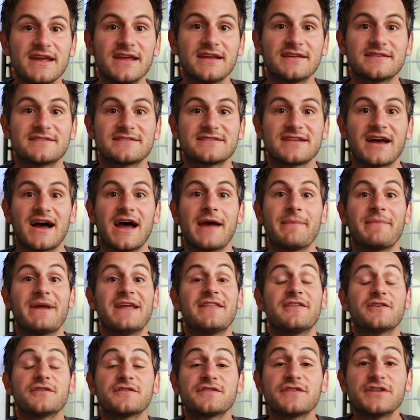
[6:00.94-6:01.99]
takes time
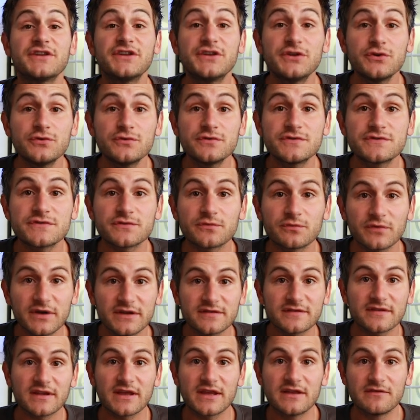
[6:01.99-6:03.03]
and there's huge
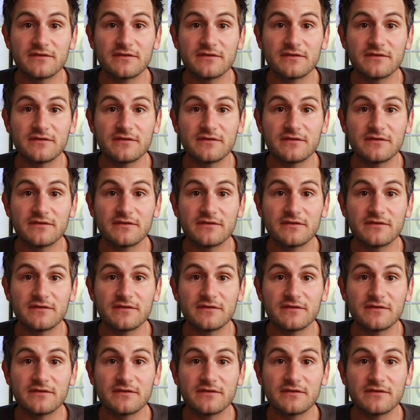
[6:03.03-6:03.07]
risk